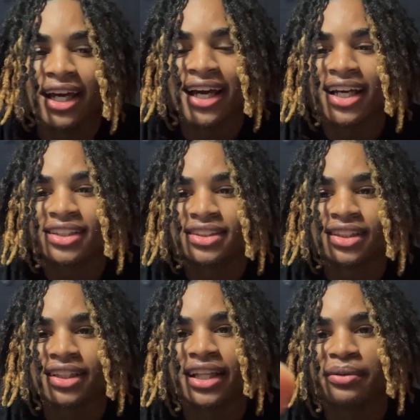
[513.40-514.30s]

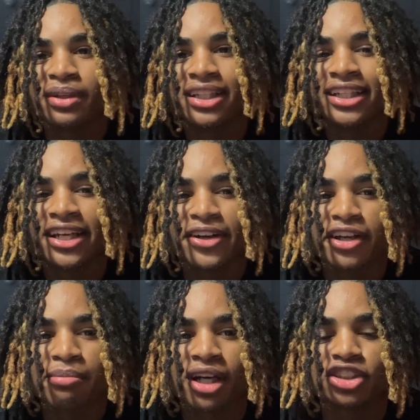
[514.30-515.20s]
ads, they really
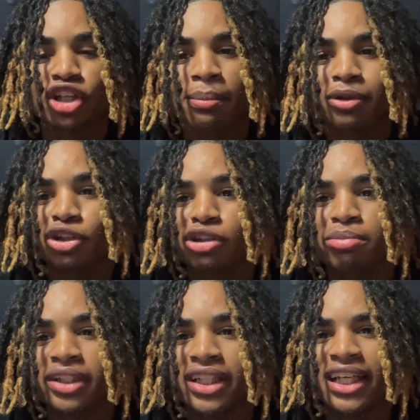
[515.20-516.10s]
carry my drop a little
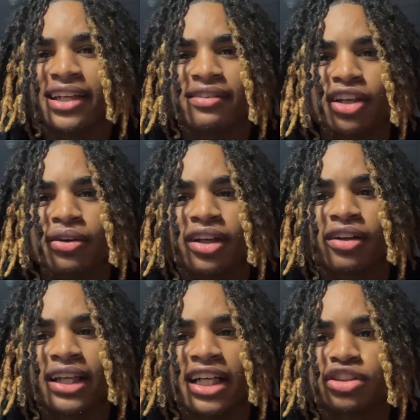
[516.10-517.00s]
bit. Even though it
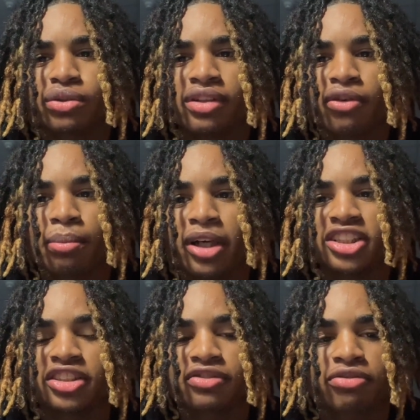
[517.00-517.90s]
only got 24
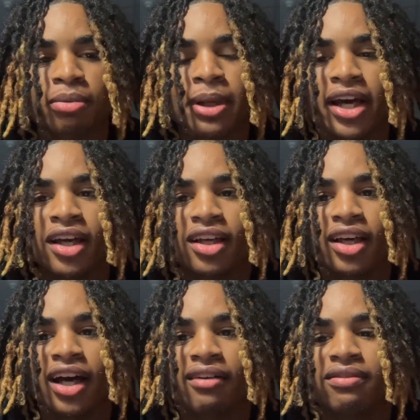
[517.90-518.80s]
purchases from that,
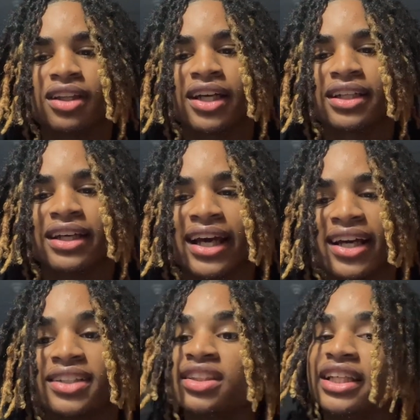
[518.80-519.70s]
I feel like the
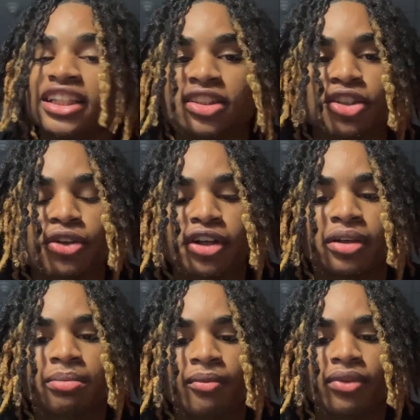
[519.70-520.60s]
ads and
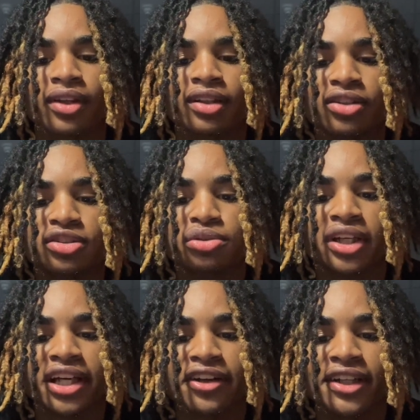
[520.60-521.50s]
Instagram, those two
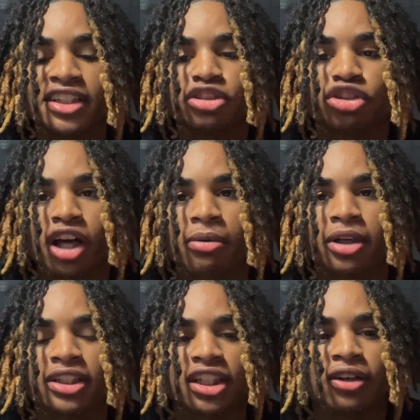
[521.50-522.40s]
carry this drop
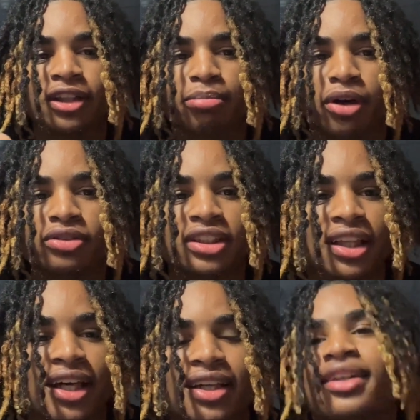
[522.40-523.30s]
because I only posted
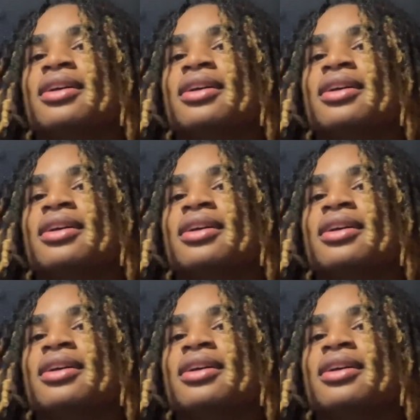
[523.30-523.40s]
like